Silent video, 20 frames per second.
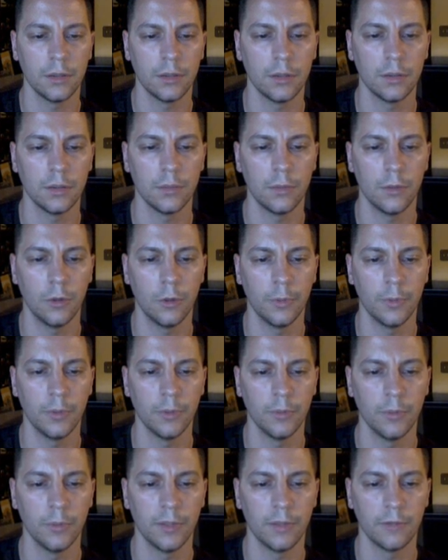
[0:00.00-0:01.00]
I'm
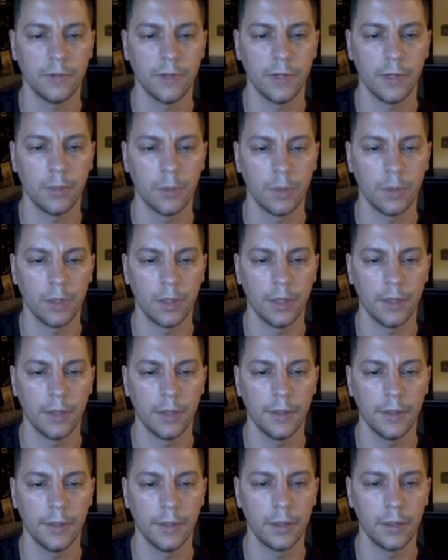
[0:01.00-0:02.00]
hoping we can find one on
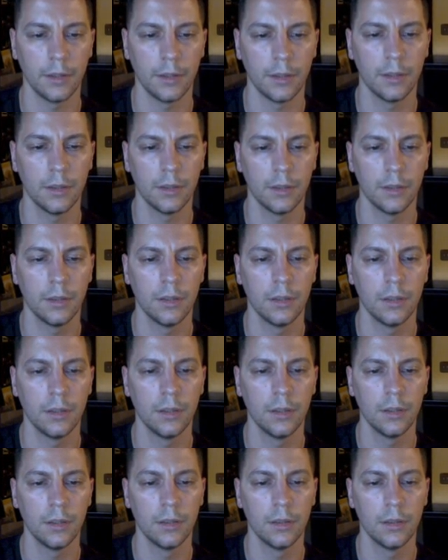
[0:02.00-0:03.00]
here.
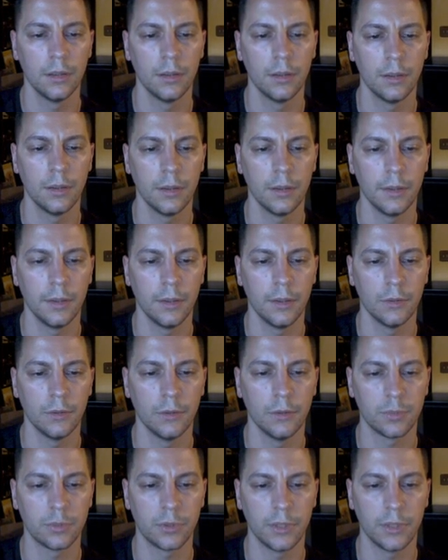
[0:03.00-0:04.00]
I know it's
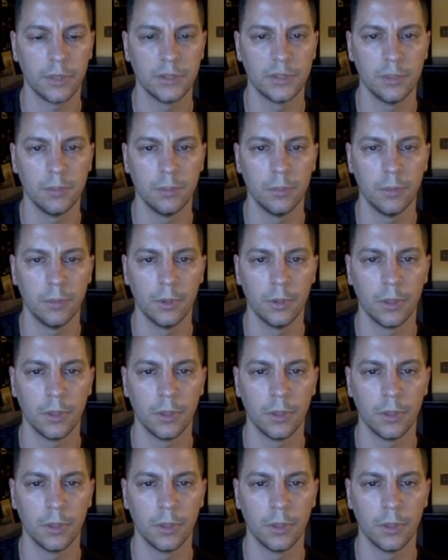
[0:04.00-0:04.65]
a pricey book,